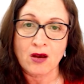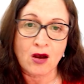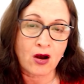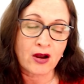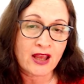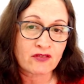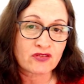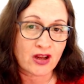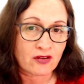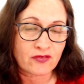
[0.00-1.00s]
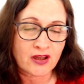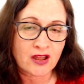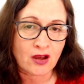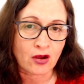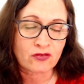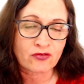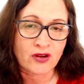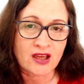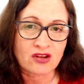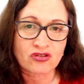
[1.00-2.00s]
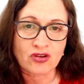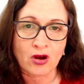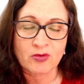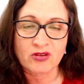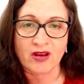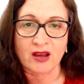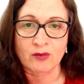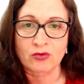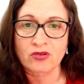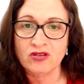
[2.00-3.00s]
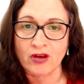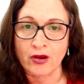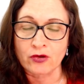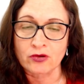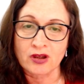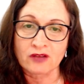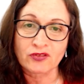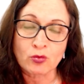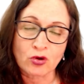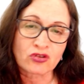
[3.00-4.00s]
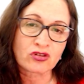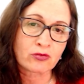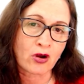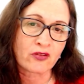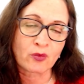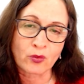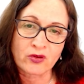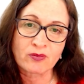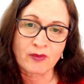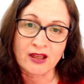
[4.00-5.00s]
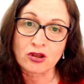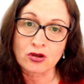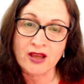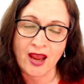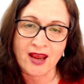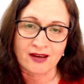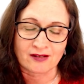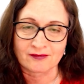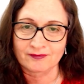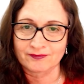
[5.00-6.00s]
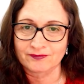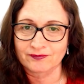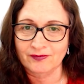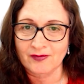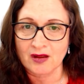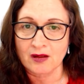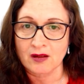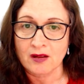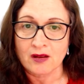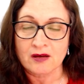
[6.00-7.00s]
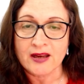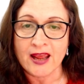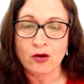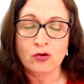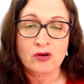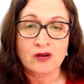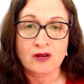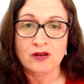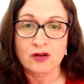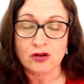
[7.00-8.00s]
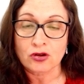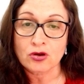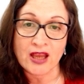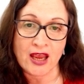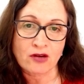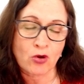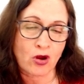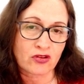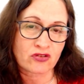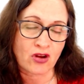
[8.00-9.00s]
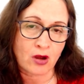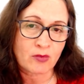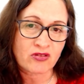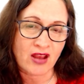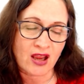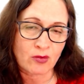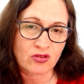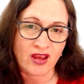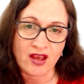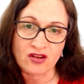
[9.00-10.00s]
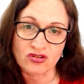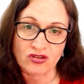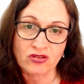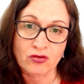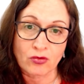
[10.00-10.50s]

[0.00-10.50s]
I have done a video for each times table, so if you want to write them with me, you can. Now, you can write the times tables out just